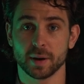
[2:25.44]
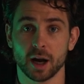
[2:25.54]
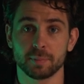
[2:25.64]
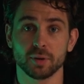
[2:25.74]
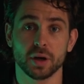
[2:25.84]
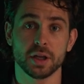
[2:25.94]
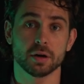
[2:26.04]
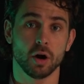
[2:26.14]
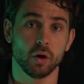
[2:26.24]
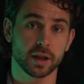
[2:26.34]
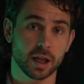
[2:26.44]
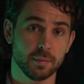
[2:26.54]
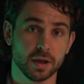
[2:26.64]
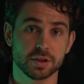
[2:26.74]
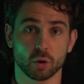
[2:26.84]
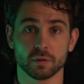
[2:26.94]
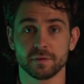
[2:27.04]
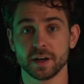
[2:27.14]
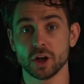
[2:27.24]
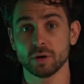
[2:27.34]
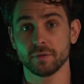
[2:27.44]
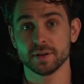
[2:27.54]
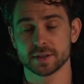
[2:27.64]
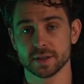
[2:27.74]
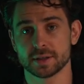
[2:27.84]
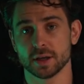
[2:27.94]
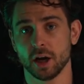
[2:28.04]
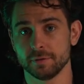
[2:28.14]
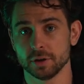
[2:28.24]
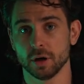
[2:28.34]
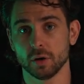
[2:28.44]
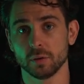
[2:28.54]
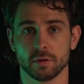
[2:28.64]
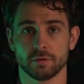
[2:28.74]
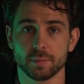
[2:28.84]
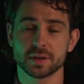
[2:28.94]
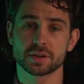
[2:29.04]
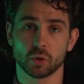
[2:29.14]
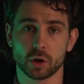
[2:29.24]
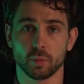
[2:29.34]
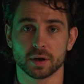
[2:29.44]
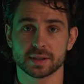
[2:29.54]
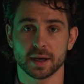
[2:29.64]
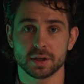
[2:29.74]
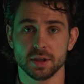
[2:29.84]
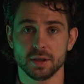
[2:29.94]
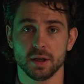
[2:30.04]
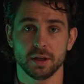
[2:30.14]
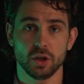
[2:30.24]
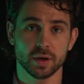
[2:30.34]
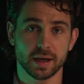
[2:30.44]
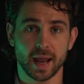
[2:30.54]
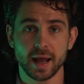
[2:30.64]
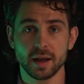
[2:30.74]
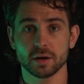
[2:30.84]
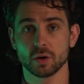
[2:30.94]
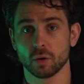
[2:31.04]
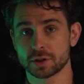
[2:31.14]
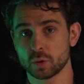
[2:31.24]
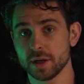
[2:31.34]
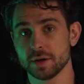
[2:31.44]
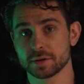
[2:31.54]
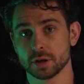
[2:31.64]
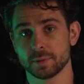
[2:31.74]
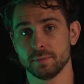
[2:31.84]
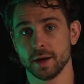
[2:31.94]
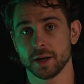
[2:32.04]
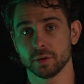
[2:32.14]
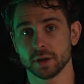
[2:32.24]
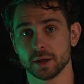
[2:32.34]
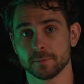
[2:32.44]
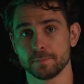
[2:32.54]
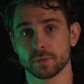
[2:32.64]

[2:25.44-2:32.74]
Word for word: by uploading your own image or video references of your own. From the storyboard section, you can edit or tweak your script manually.